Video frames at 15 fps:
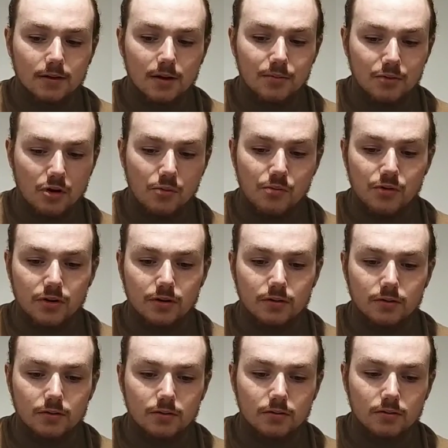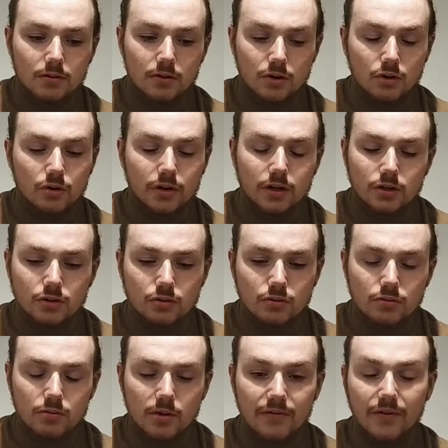appropriate according
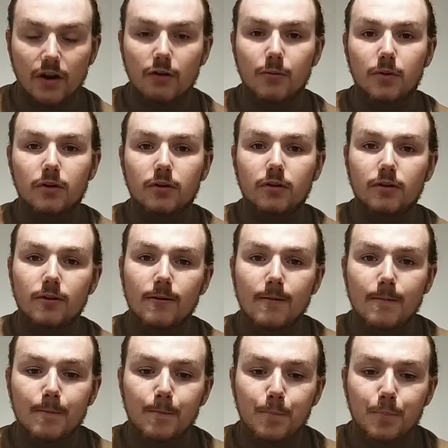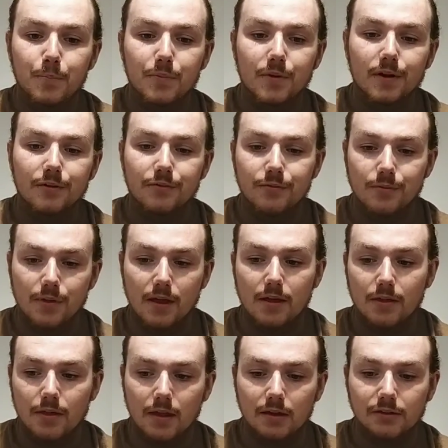to the environment, and from
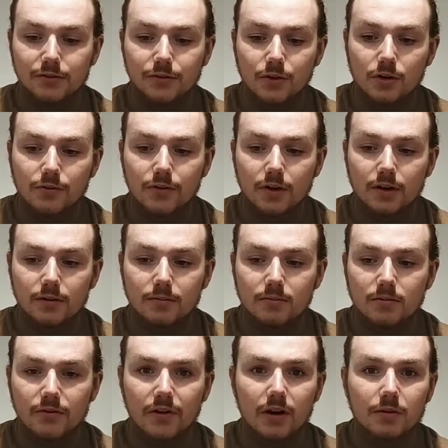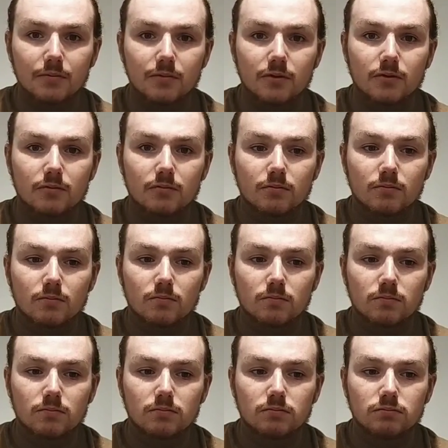thenceforth I developed
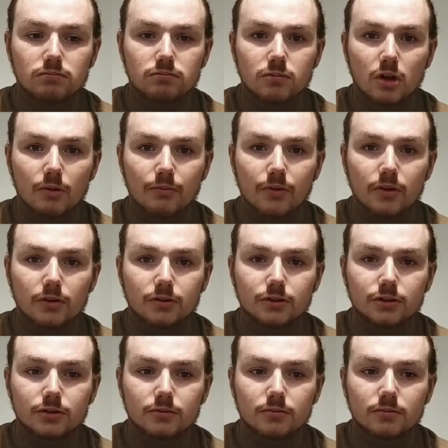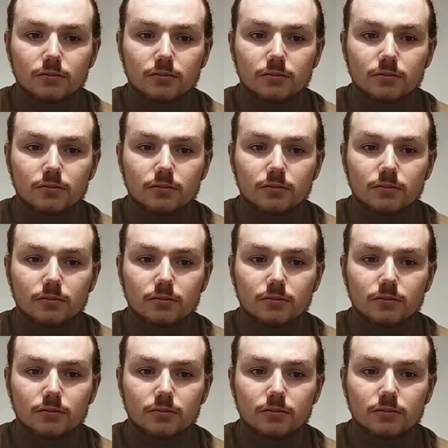confidence.